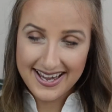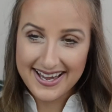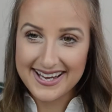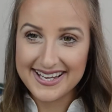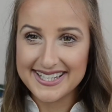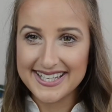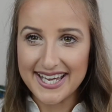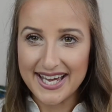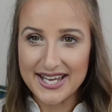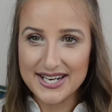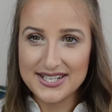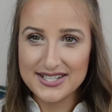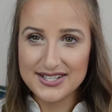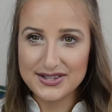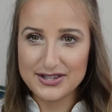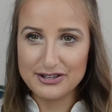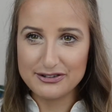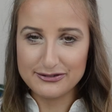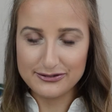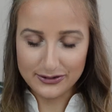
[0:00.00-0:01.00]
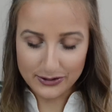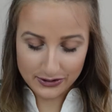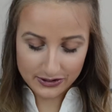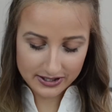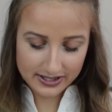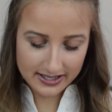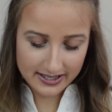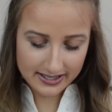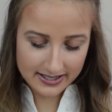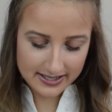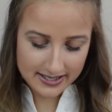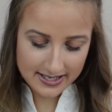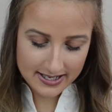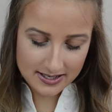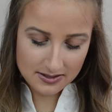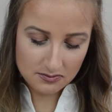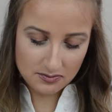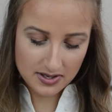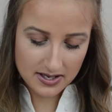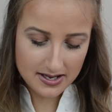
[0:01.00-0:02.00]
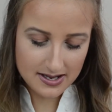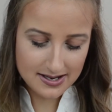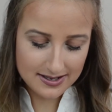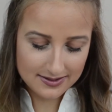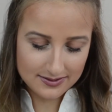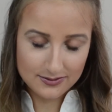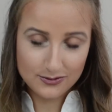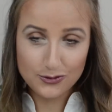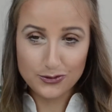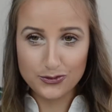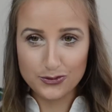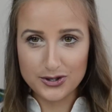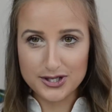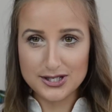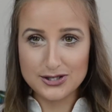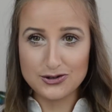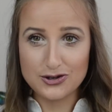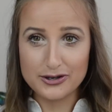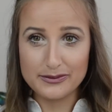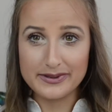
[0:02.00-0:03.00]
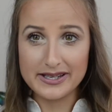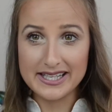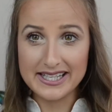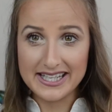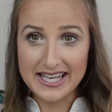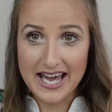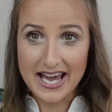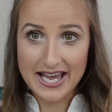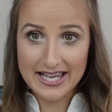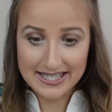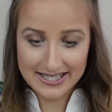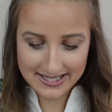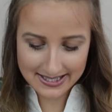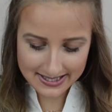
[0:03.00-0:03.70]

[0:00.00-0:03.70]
Again, the Florida in me was screaming yes.